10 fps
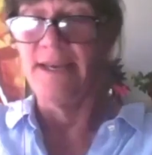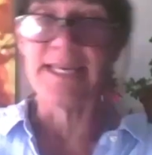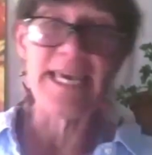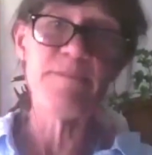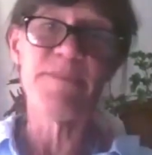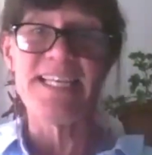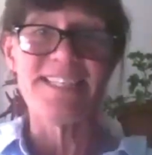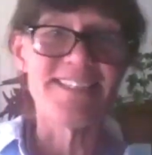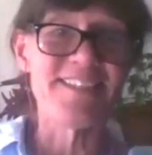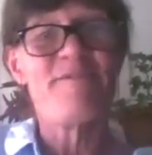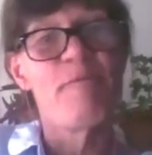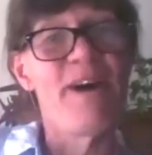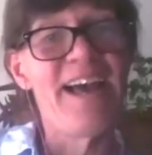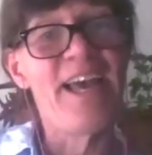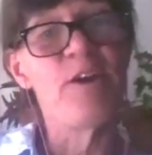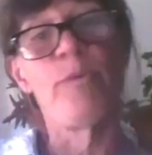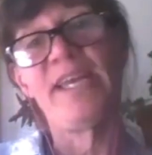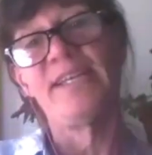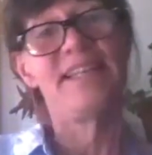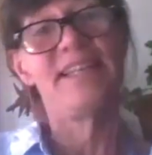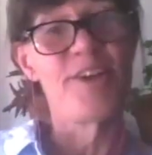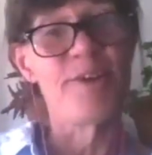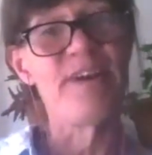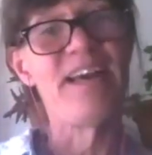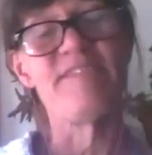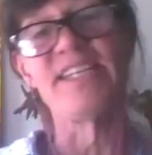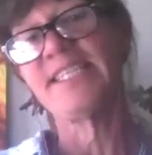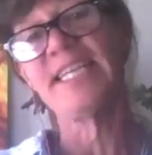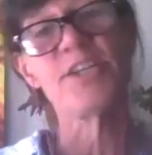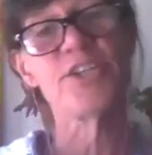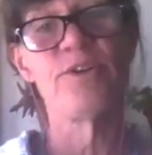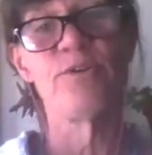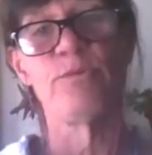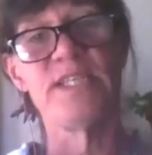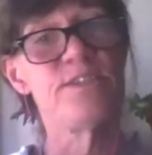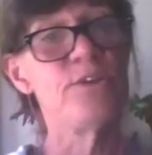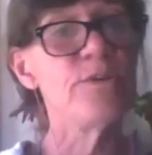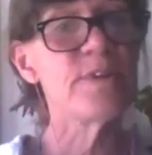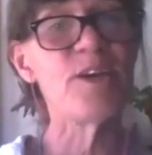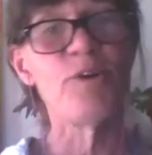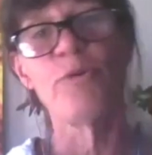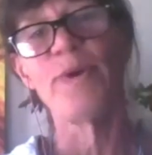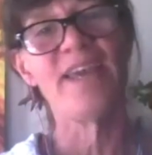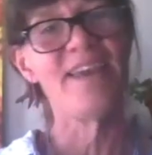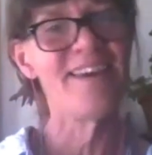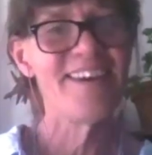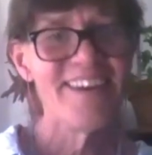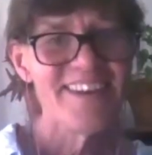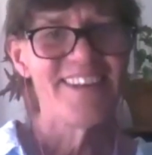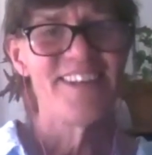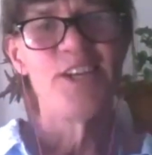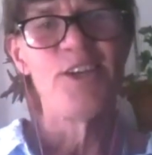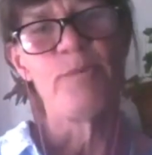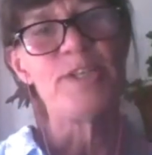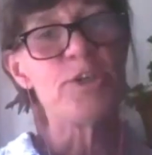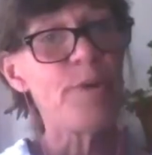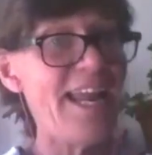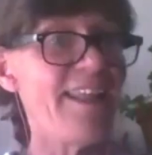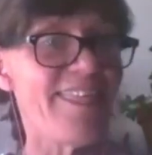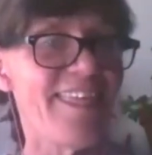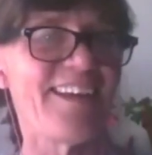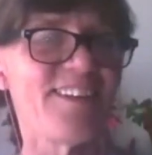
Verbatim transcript: keep this stuff away, or we, you know, have an addiction or we soothe it or we, mm. you know, we do anything